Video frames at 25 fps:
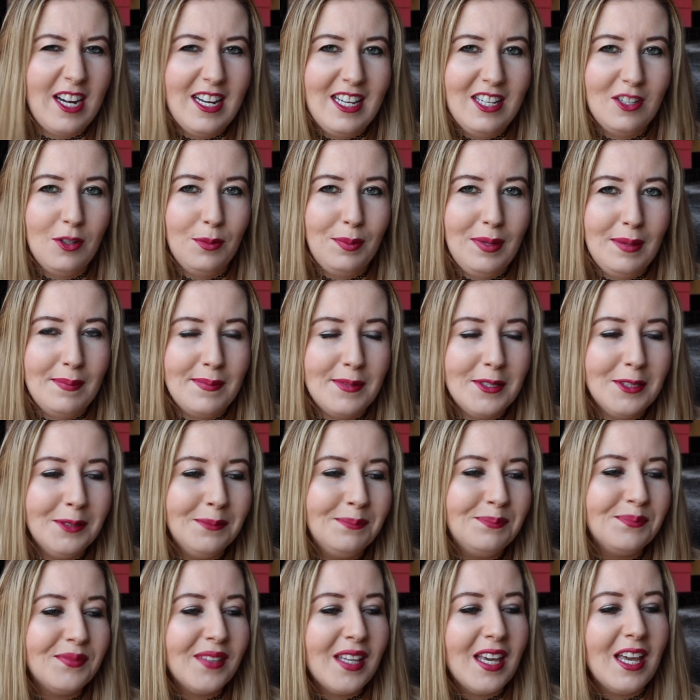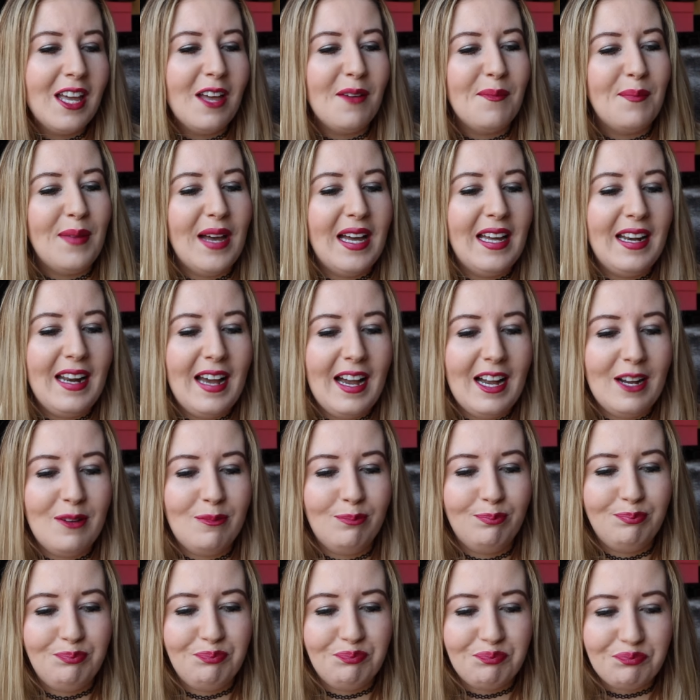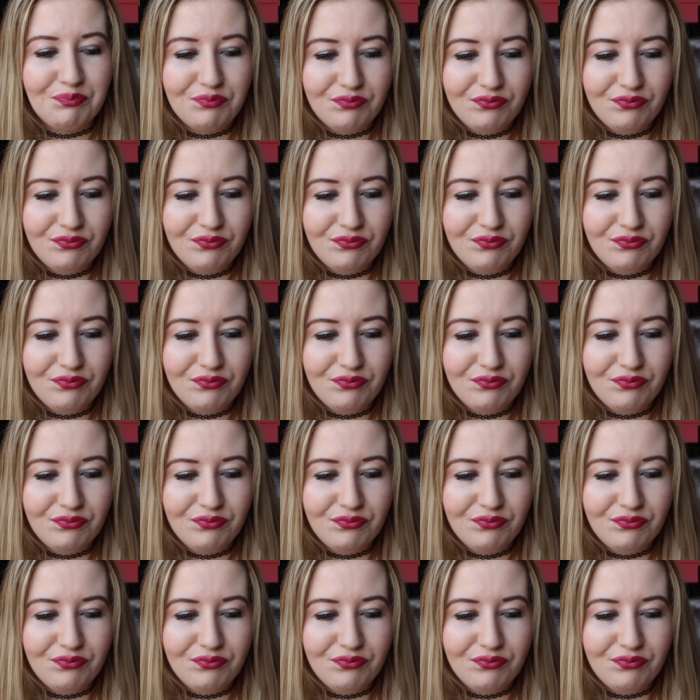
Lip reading: heal people, but I